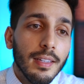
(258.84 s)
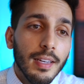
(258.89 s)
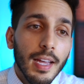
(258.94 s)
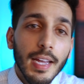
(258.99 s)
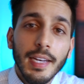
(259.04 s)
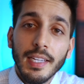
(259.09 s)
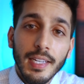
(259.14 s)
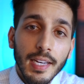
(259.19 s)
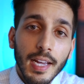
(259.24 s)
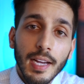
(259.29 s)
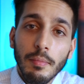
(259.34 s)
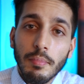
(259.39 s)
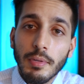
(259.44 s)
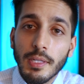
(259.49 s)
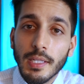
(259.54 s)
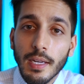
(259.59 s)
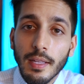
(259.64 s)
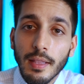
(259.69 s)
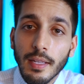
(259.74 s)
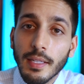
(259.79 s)

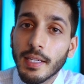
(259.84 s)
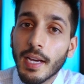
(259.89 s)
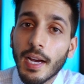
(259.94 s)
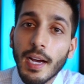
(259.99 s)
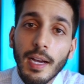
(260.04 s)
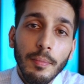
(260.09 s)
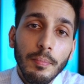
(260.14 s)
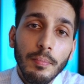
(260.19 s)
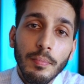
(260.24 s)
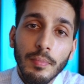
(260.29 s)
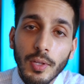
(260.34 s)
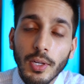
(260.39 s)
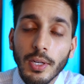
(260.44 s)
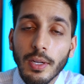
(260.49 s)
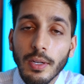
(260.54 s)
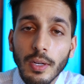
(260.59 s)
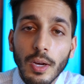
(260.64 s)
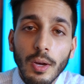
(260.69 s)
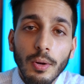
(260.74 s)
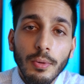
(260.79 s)
99% of the time, they're
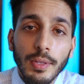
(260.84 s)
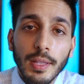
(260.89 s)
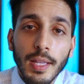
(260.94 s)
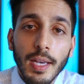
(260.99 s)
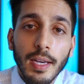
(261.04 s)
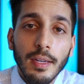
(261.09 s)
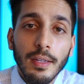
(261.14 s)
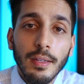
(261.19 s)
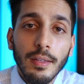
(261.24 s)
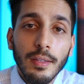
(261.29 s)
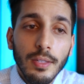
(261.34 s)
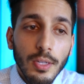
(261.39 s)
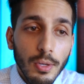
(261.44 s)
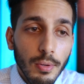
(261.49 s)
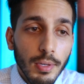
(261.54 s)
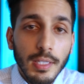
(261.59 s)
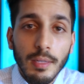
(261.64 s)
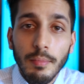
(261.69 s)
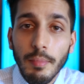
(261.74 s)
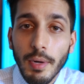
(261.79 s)
gonna go with that
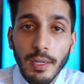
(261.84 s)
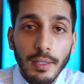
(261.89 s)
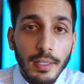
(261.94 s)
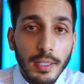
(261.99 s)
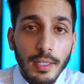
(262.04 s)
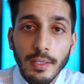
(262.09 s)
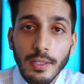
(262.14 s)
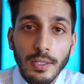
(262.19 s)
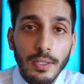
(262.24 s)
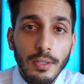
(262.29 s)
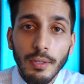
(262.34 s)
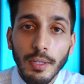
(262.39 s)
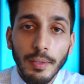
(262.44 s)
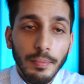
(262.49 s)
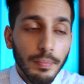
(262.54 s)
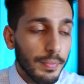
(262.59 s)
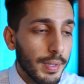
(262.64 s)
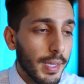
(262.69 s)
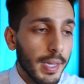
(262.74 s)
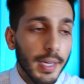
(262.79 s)
US American
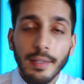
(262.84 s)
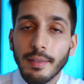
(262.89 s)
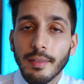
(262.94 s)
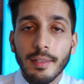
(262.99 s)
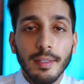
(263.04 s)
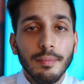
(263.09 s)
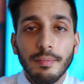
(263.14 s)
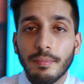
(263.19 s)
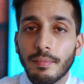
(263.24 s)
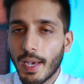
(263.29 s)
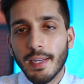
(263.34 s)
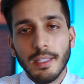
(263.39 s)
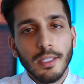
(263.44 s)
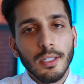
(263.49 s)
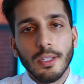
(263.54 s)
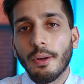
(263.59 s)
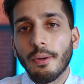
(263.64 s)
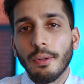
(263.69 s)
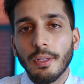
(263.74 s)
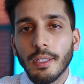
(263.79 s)
student. And
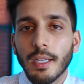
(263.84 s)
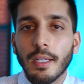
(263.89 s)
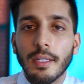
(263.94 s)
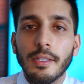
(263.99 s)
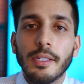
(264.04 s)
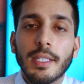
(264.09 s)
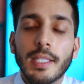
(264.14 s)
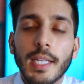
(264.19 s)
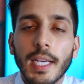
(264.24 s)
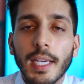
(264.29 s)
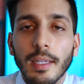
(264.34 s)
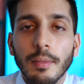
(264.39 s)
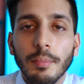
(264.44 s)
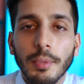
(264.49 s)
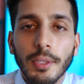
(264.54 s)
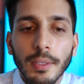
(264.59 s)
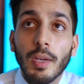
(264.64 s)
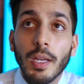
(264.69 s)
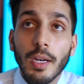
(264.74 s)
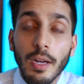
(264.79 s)
that's totally
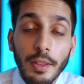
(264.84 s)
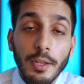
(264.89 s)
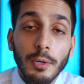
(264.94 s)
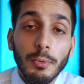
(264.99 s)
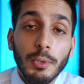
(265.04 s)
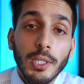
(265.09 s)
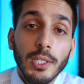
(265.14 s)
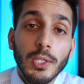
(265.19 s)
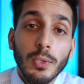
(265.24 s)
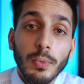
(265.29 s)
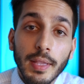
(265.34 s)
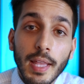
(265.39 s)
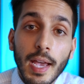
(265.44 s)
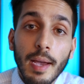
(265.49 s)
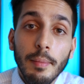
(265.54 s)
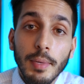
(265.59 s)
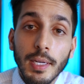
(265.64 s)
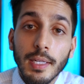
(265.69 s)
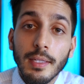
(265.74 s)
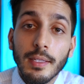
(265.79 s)
understandable. In other words, what
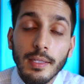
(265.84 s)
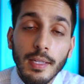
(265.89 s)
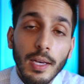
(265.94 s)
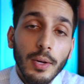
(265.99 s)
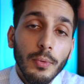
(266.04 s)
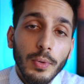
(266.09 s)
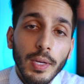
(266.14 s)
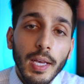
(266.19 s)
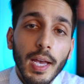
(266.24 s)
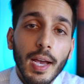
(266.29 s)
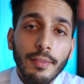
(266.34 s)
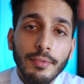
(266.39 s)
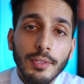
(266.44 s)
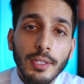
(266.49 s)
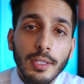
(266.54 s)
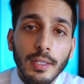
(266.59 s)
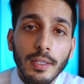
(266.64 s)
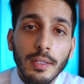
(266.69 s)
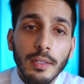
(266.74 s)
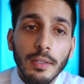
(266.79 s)
that means is that we have
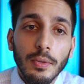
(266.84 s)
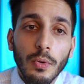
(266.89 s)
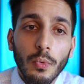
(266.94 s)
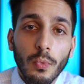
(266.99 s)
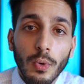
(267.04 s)
to